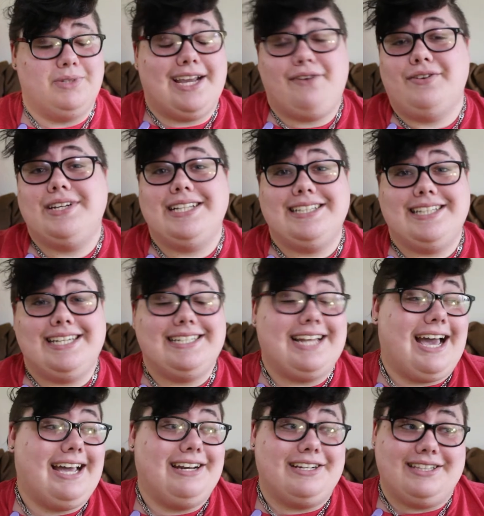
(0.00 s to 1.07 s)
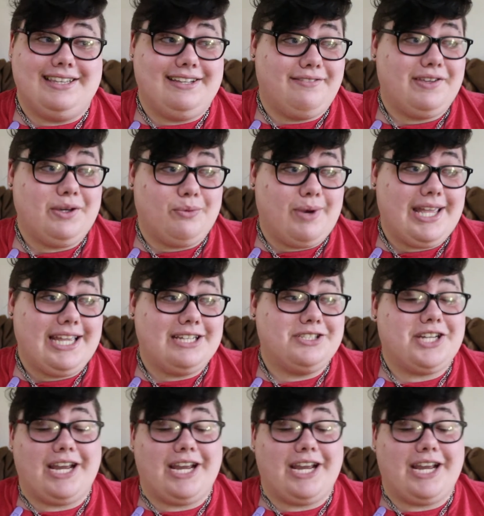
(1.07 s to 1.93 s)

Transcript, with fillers: Definitely not a living wage.